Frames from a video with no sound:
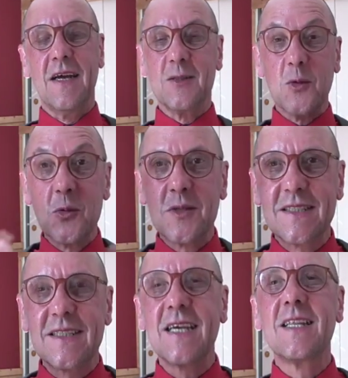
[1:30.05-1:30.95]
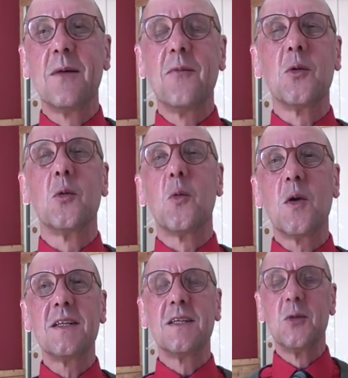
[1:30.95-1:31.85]
so you thank them for the
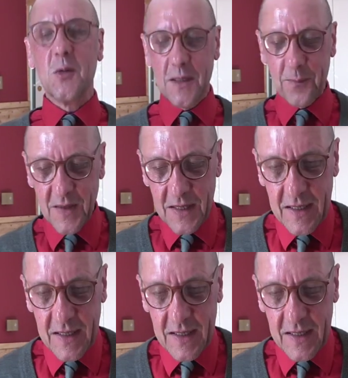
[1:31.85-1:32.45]
work they're doing.